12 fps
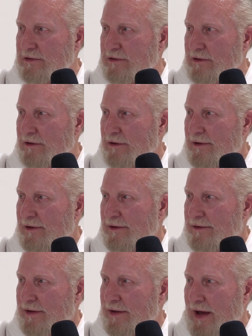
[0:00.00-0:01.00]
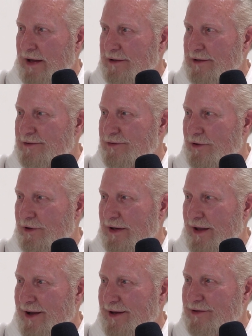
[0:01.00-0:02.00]
until the 90s, early
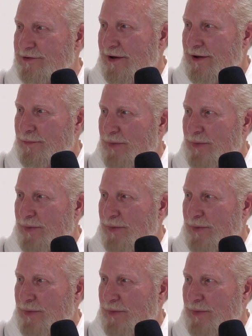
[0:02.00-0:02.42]
90s.